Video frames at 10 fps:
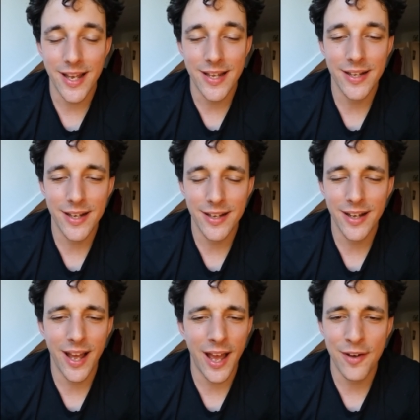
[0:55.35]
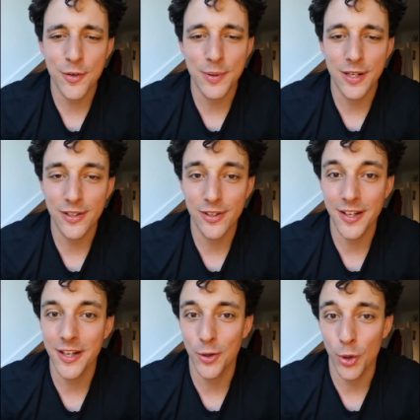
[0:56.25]
And uh, have you been
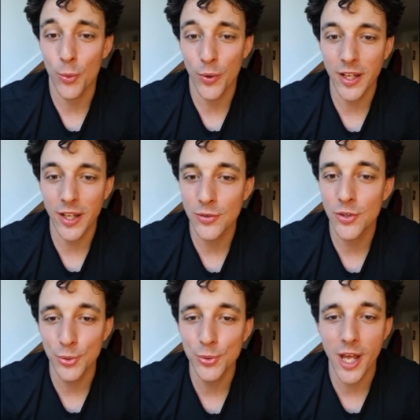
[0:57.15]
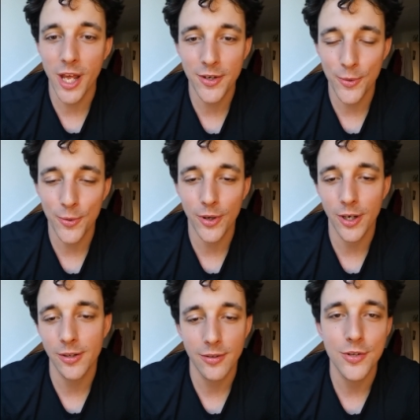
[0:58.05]
learning Korean too then,
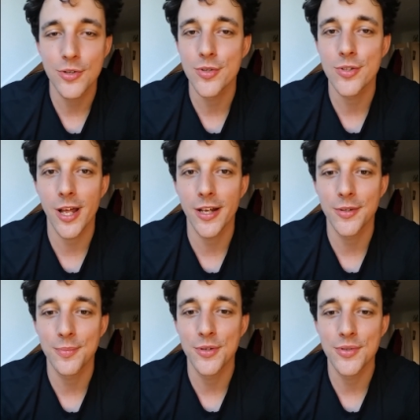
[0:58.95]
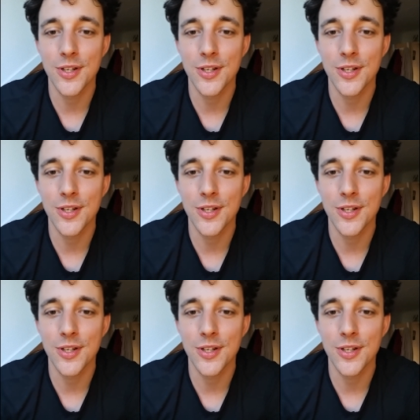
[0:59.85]
or you just like I the